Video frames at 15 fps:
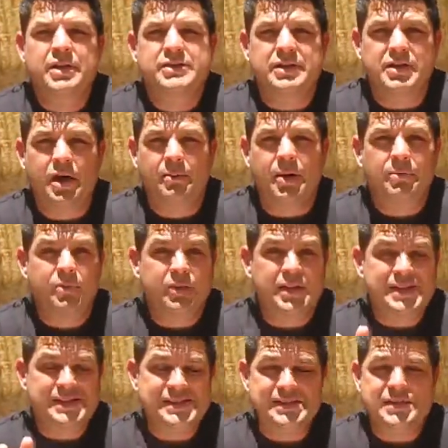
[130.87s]
to come up with
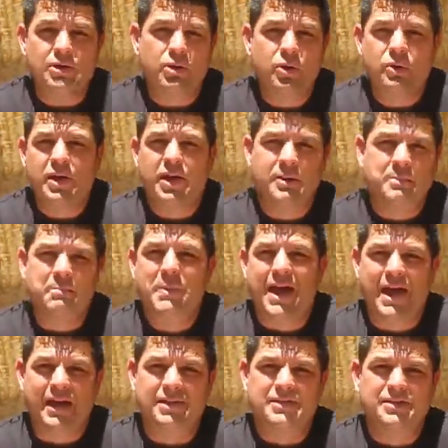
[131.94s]
a zero
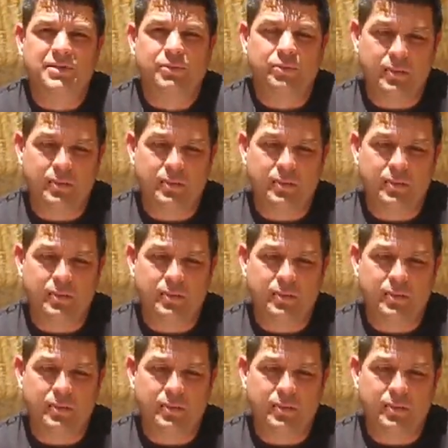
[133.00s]
impact